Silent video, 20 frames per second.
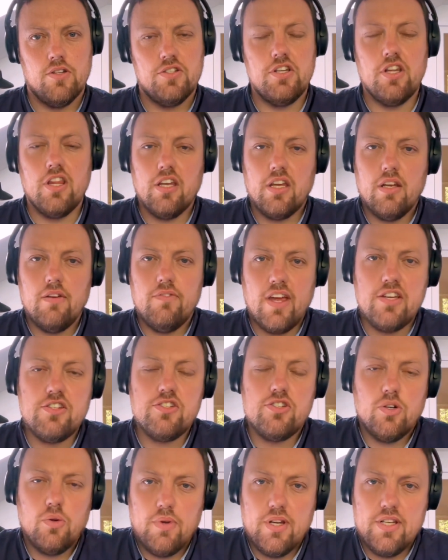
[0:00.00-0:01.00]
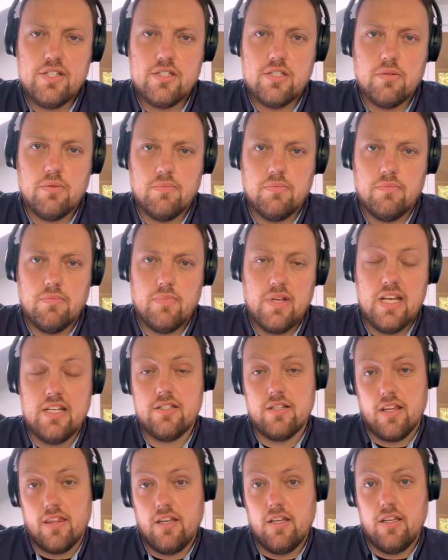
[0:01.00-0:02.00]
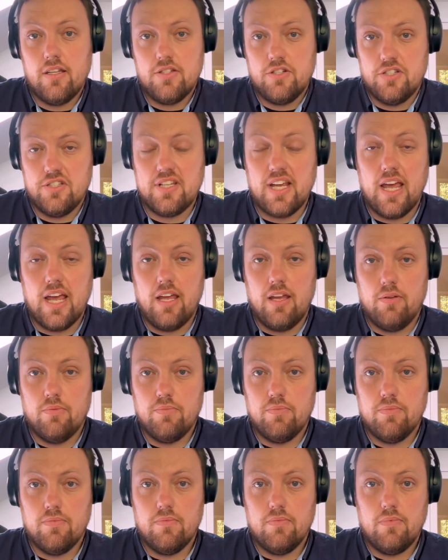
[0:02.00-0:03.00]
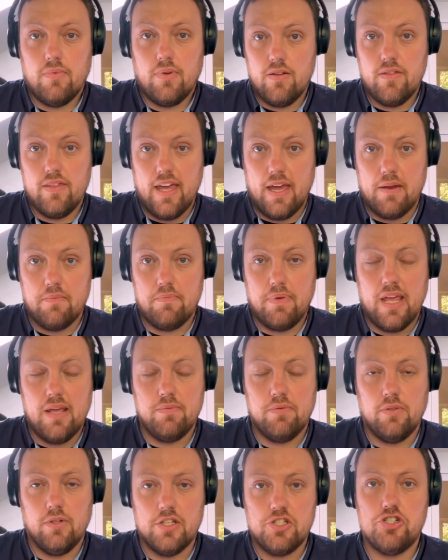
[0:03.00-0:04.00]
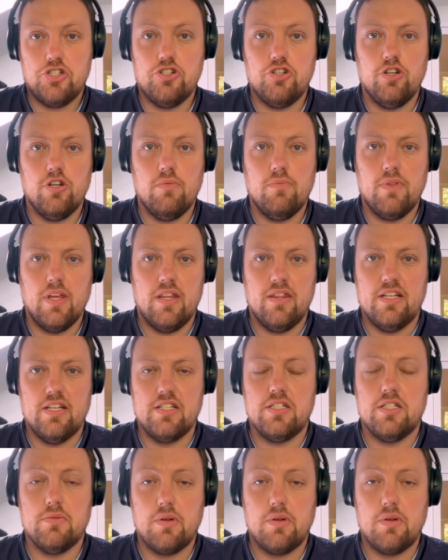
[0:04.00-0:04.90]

So the conventional wisdom is, I think, as you say, that people assume that this